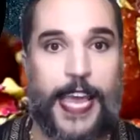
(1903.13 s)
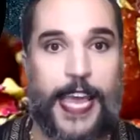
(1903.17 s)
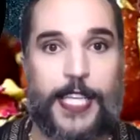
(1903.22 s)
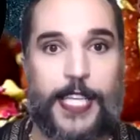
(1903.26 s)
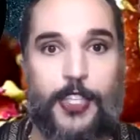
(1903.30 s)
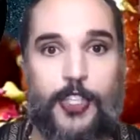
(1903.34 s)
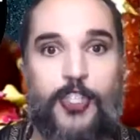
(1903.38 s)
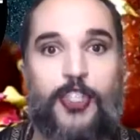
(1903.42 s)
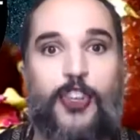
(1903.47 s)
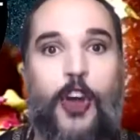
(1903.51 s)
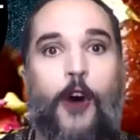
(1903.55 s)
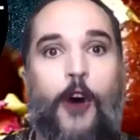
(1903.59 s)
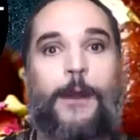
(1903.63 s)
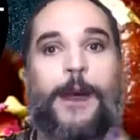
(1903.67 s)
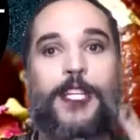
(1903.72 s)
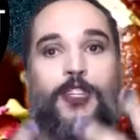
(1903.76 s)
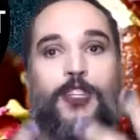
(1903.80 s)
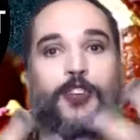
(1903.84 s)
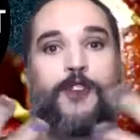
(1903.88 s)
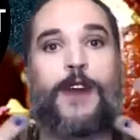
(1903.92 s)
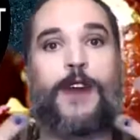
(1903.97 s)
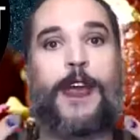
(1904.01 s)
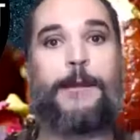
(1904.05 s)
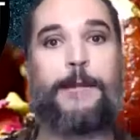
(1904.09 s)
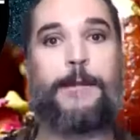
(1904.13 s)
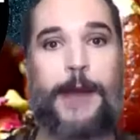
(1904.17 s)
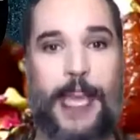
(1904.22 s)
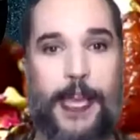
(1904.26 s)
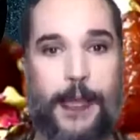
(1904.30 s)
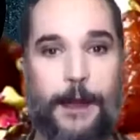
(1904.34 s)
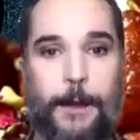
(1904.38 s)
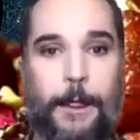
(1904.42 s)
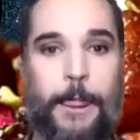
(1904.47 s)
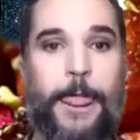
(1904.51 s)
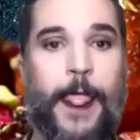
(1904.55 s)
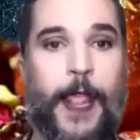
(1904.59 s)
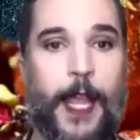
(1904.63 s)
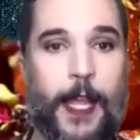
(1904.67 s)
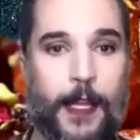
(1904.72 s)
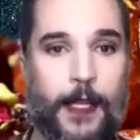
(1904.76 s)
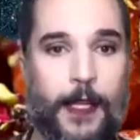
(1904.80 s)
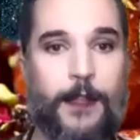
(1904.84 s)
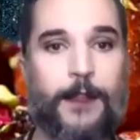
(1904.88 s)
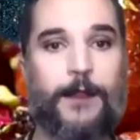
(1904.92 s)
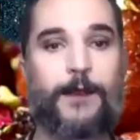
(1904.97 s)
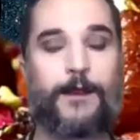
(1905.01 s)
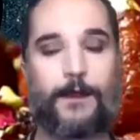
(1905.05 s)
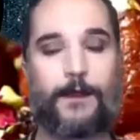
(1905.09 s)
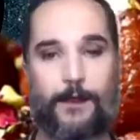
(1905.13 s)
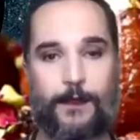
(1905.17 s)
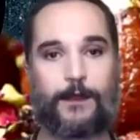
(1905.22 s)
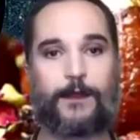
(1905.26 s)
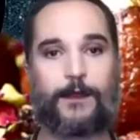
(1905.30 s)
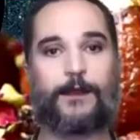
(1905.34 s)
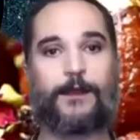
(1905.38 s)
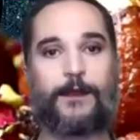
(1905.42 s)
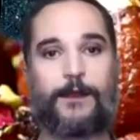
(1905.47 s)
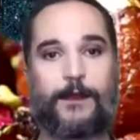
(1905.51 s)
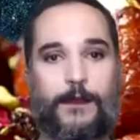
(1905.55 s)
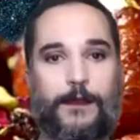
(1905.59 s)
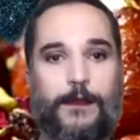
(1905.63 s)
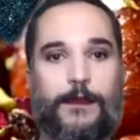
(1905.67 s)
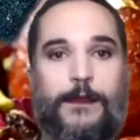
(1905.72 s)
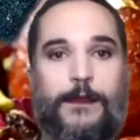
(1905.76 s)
So like this grip.